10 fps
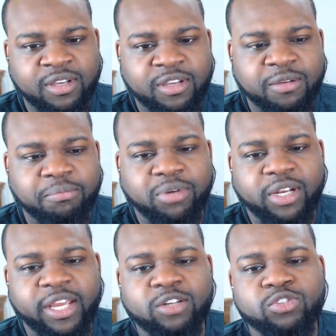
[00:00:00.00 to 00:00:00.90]
Bro,
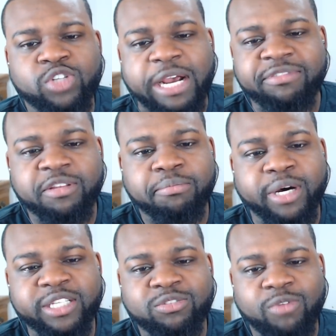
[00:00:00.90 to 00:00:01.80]
they gonna drive the
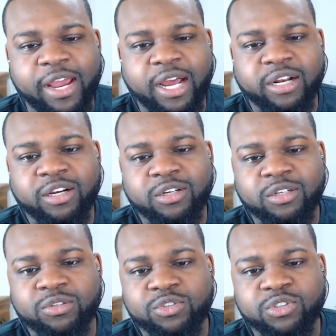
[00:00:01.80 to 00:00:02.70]
bus right out of her
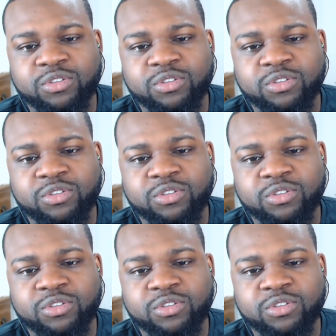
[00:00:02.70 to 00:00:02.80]
cooch.